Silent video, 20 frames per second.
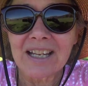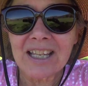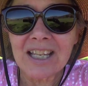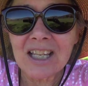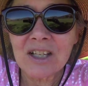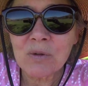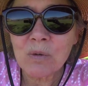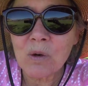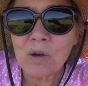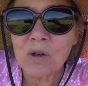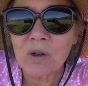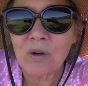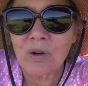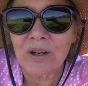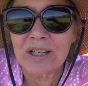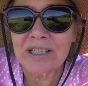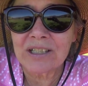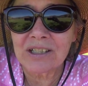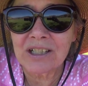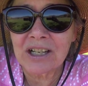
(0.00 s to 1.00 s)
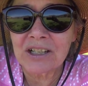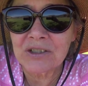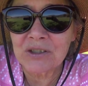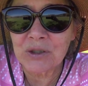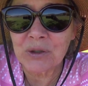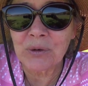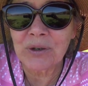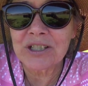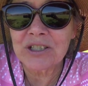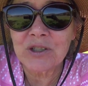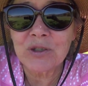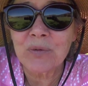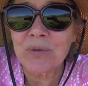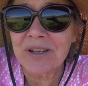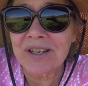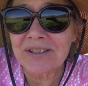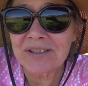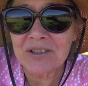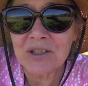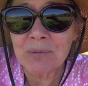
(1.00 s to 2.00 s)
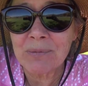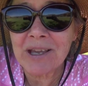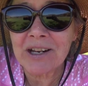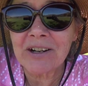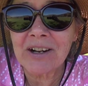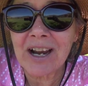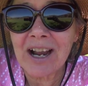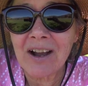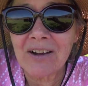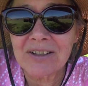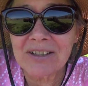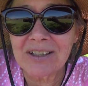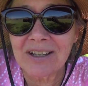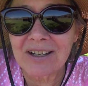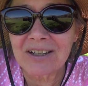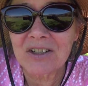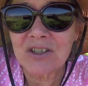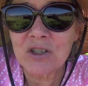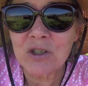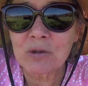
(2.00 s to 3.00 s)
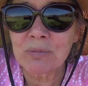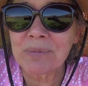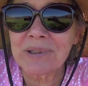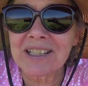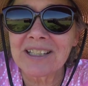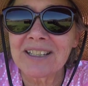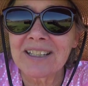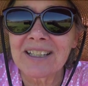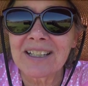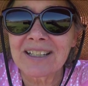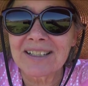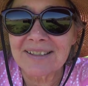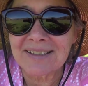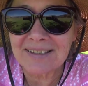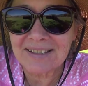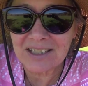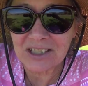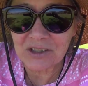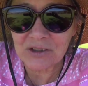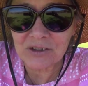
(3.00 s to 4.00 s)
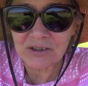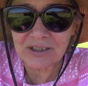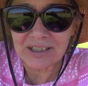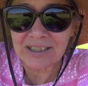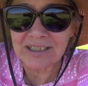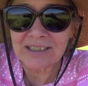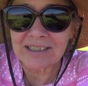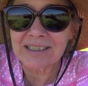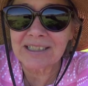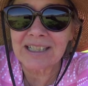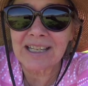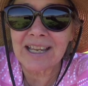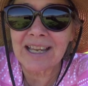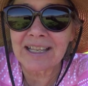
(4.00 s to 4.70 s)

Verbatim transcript: Equal conjoined twins, no matter how young, should be considered and